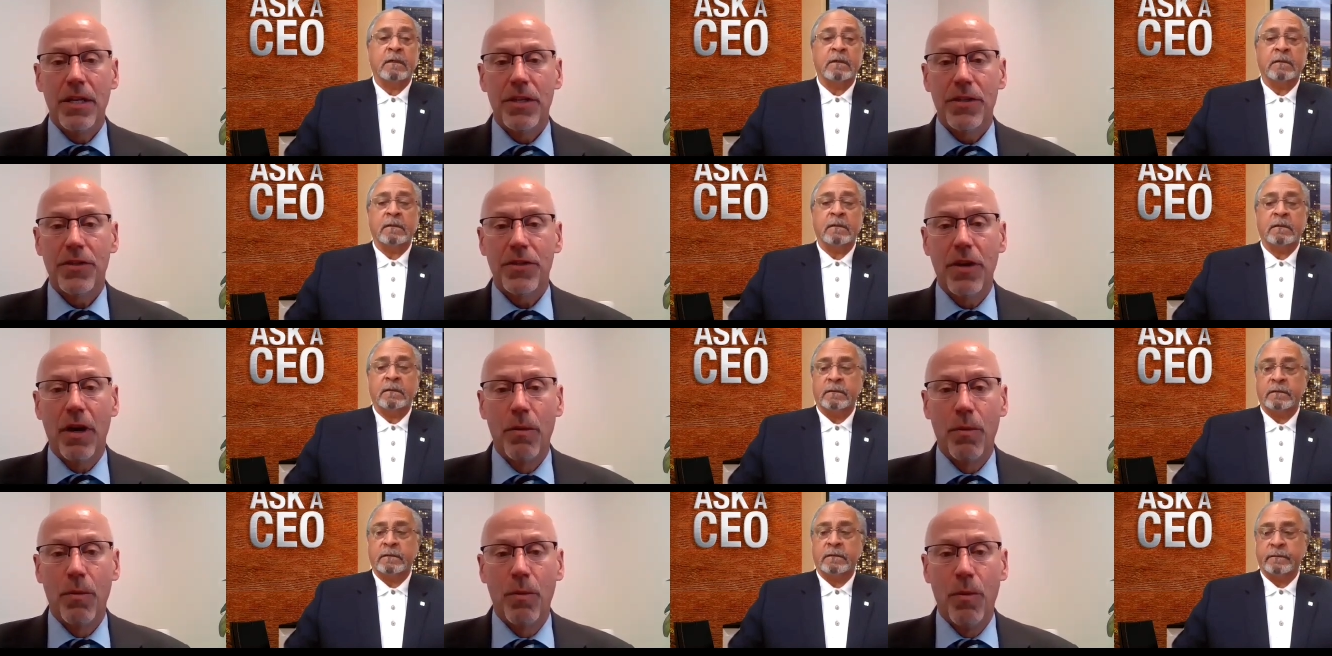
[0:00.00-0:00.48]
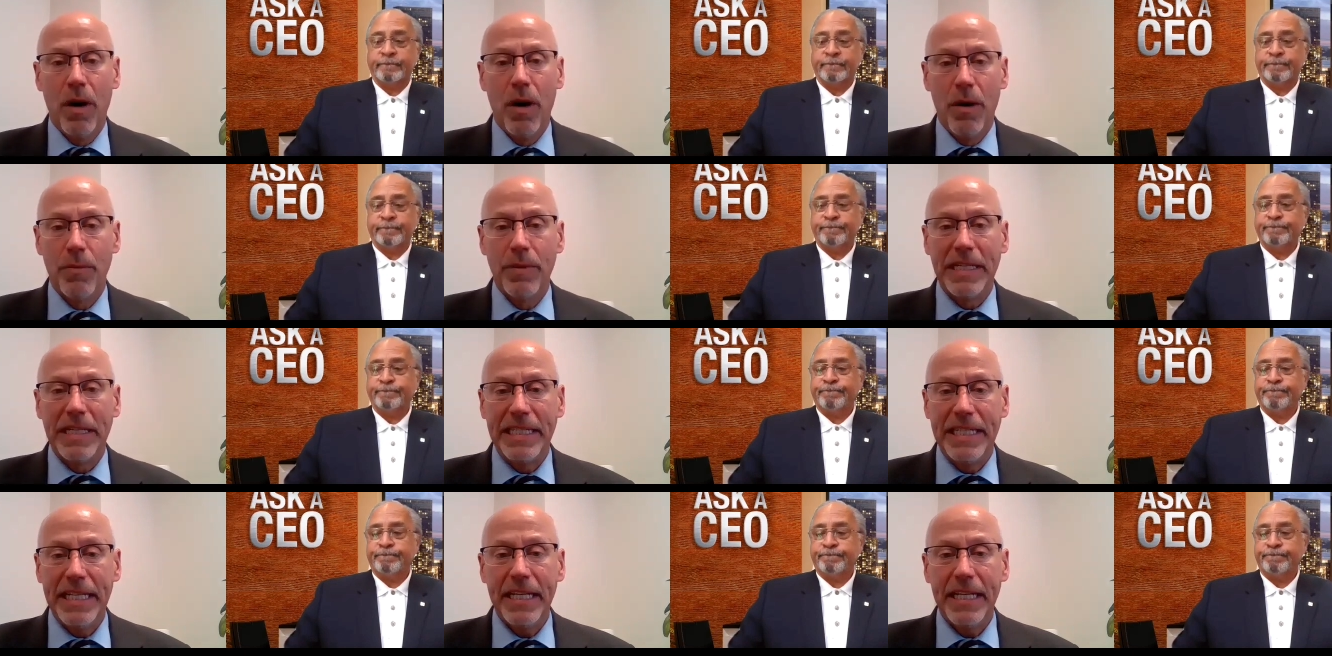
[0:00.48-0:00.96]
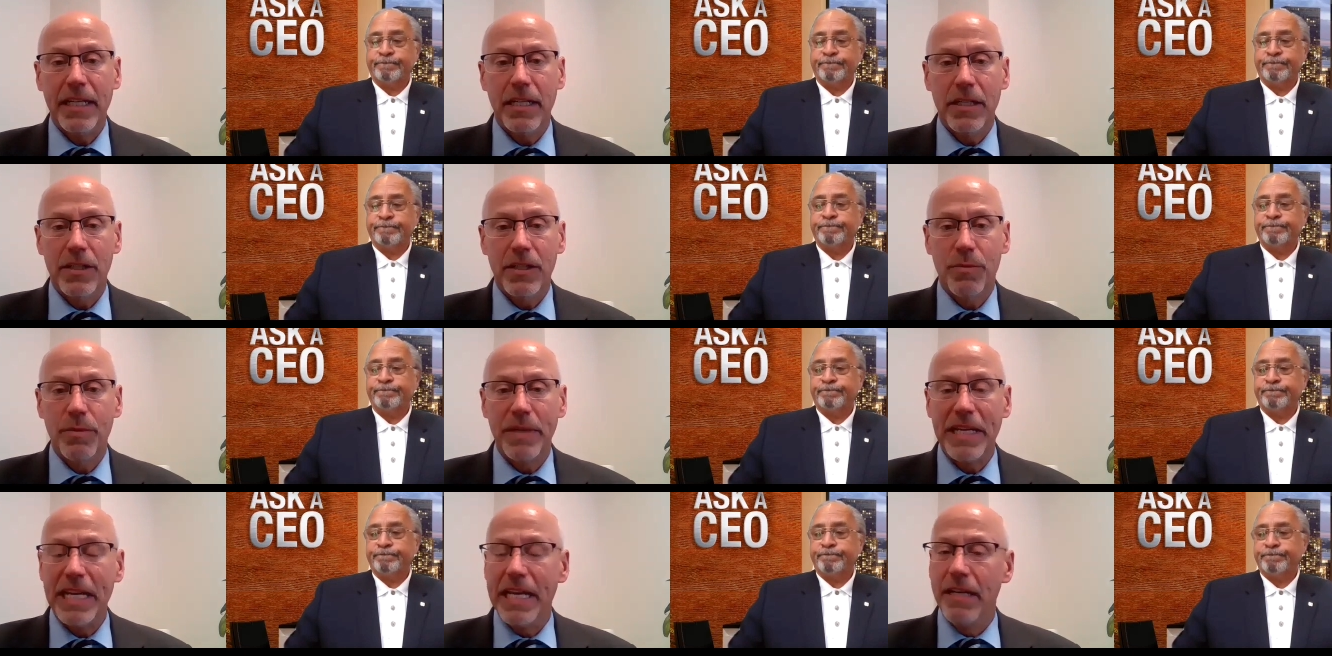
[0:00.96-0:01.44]
Speaker 1: so what we did
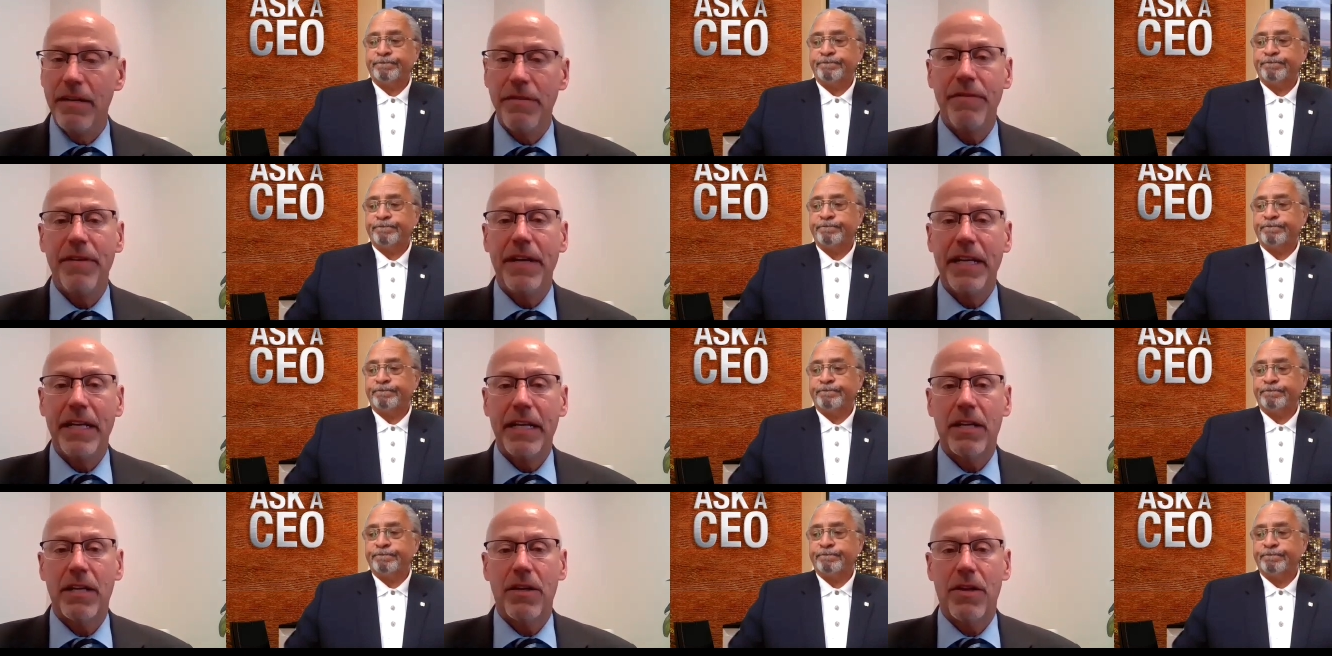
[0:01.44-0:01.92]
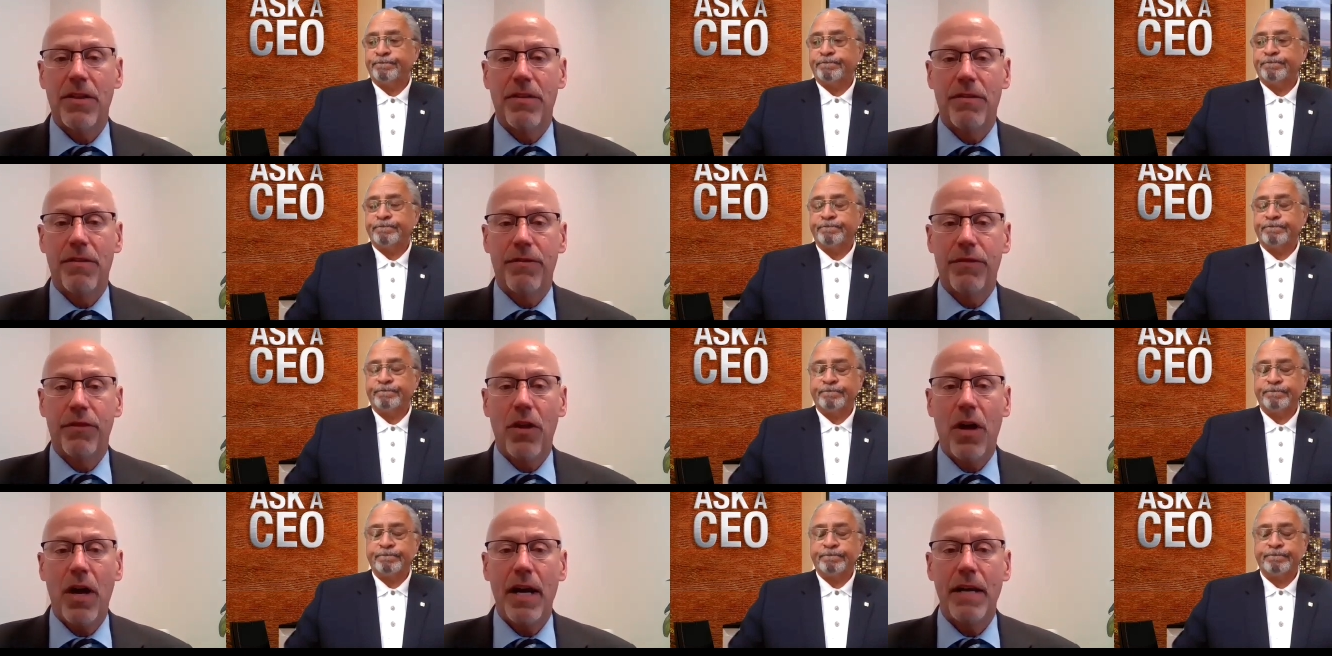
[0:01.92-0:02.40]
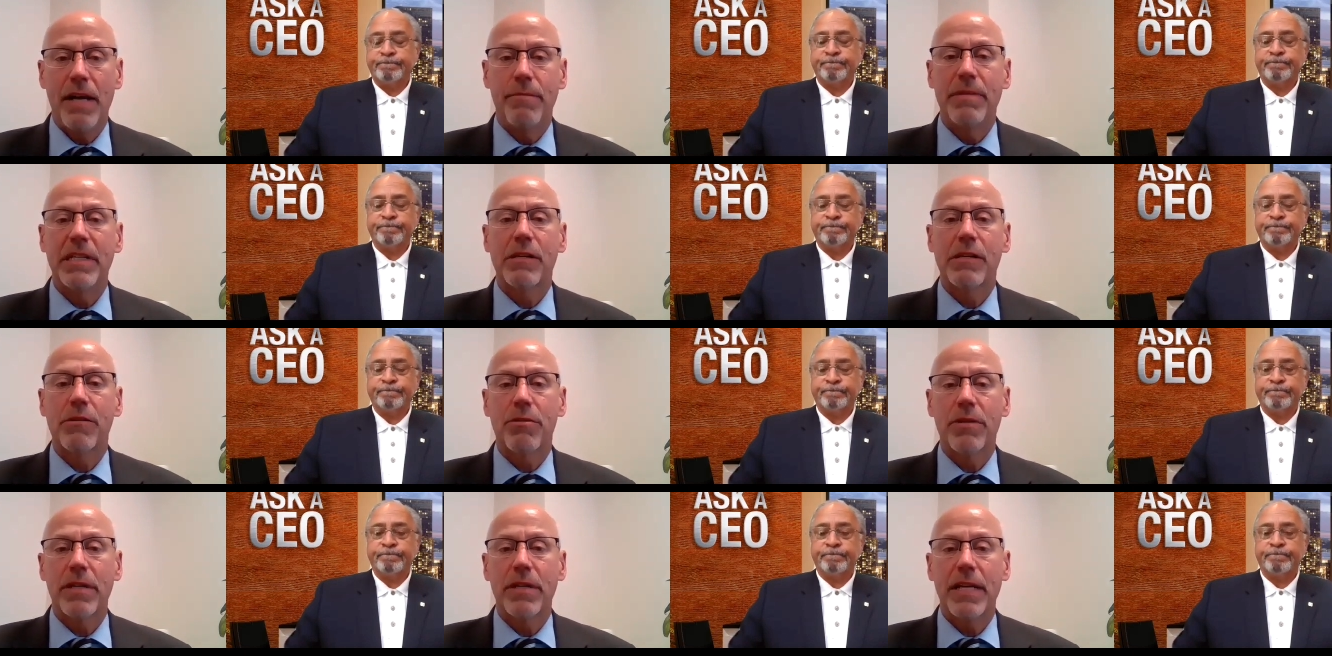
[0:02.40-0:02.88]
is we innovated on the fly
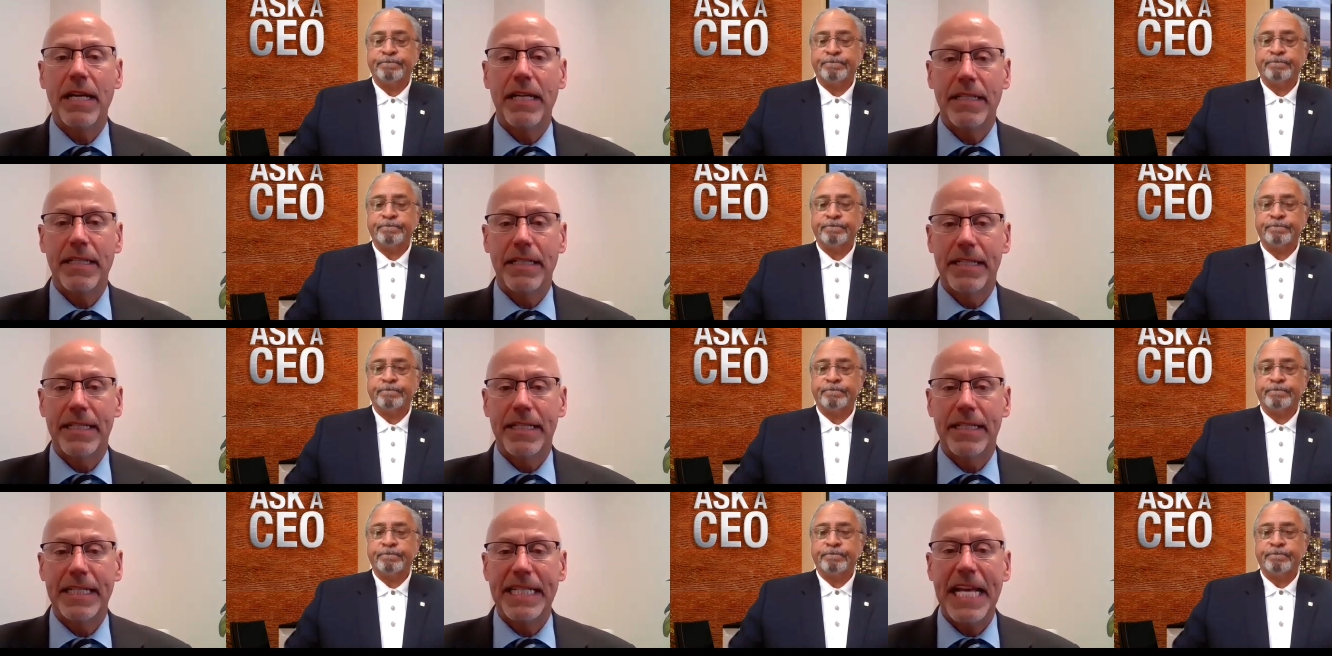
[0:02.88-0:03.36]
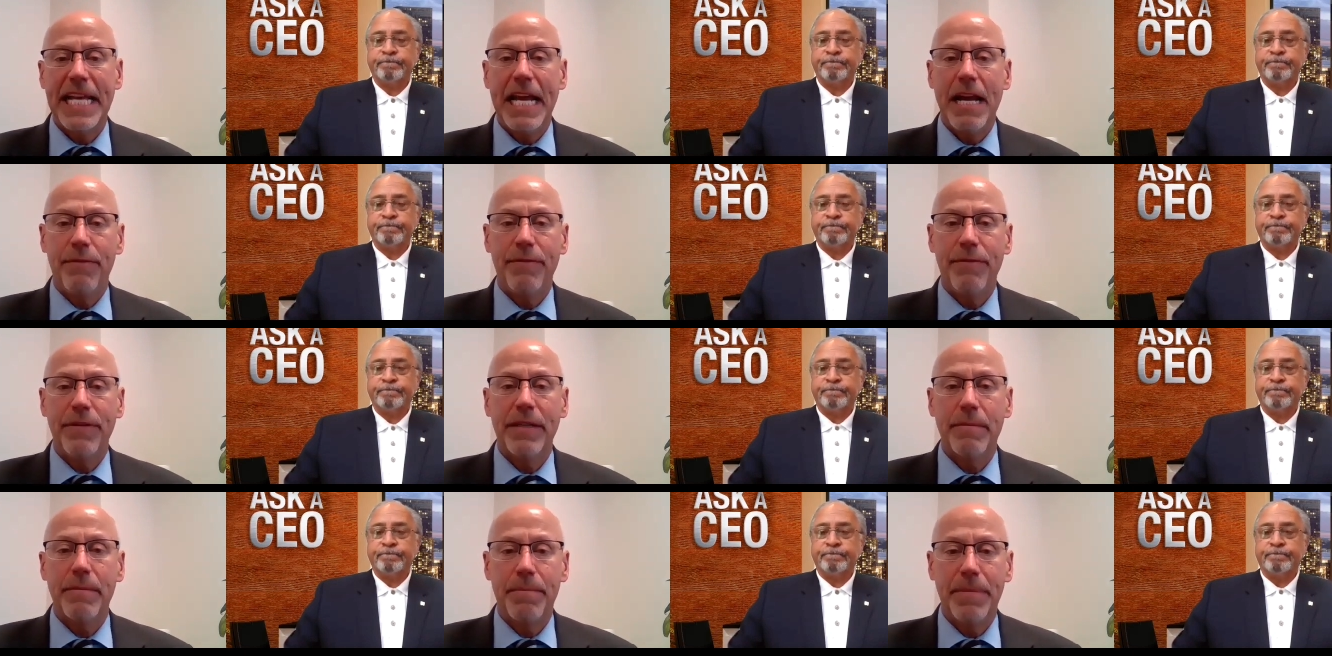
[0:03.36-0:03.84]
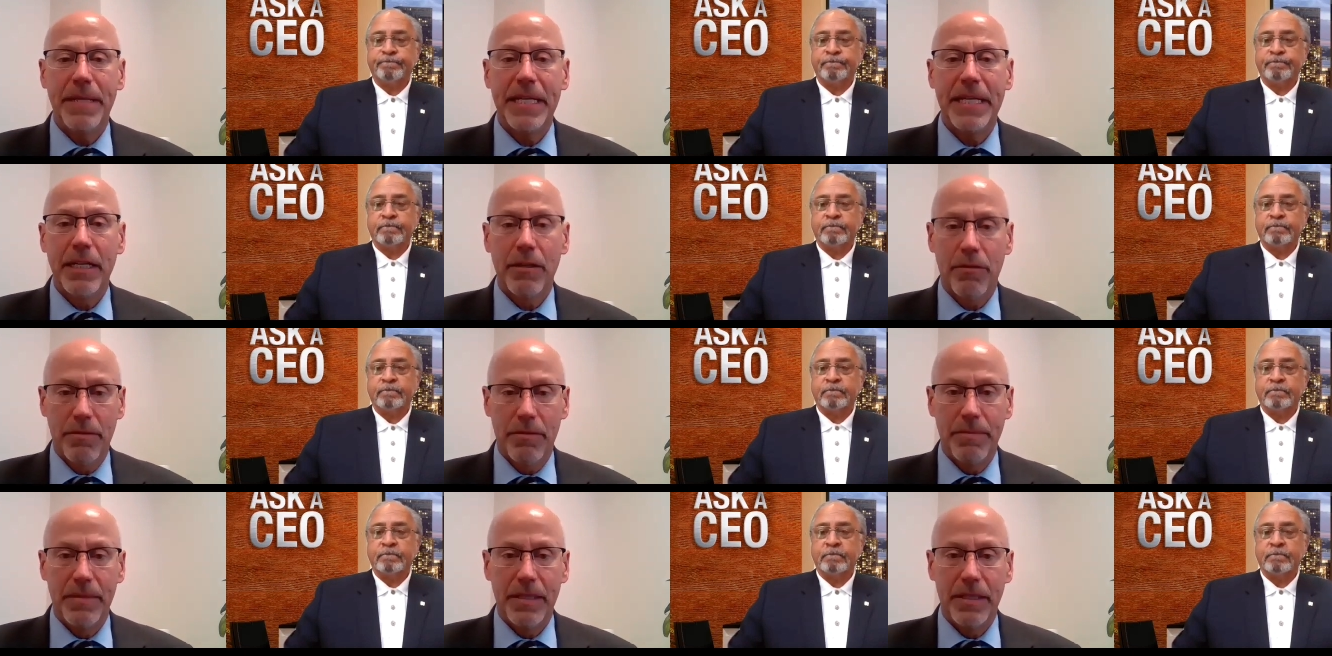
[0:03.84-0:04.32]
we created staffing
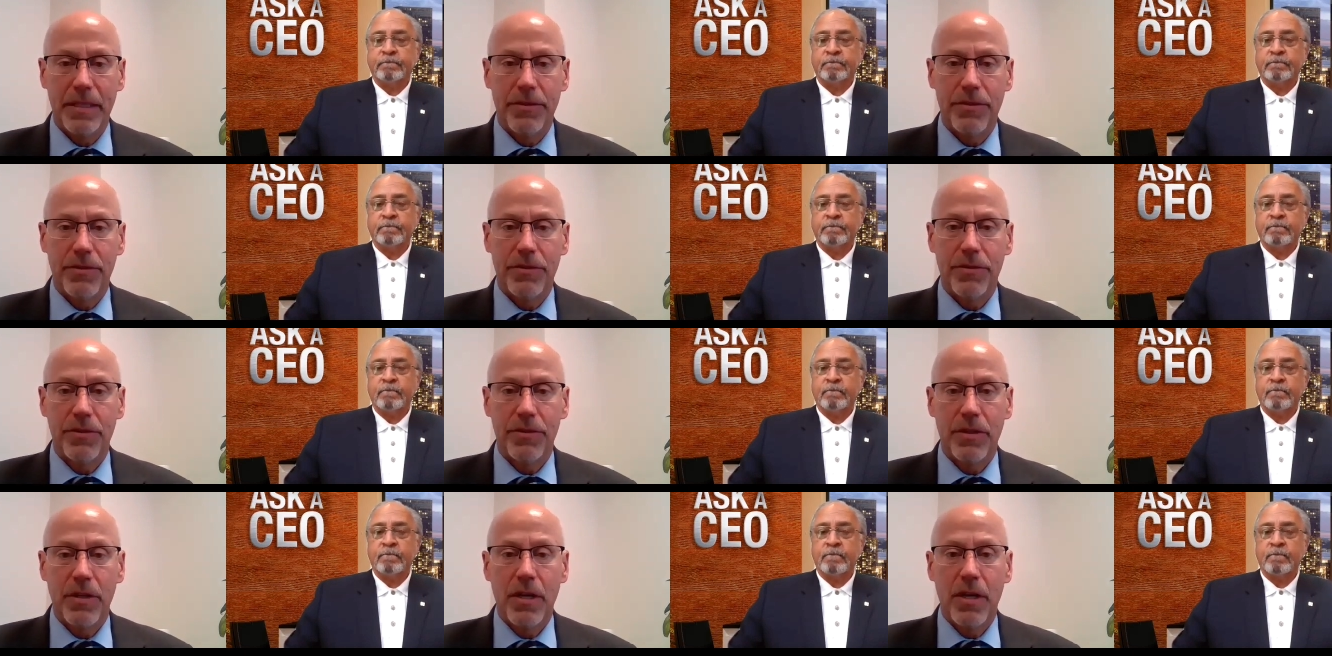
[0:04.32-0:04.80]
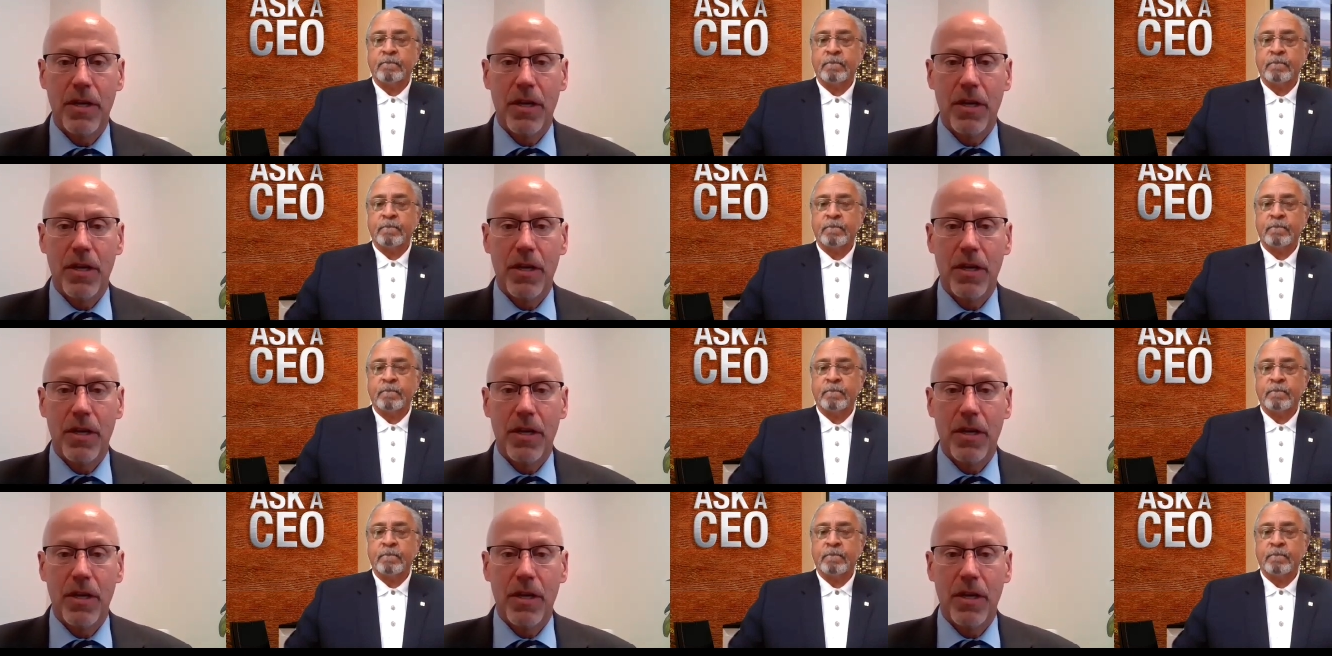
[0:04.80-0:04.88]
pyramids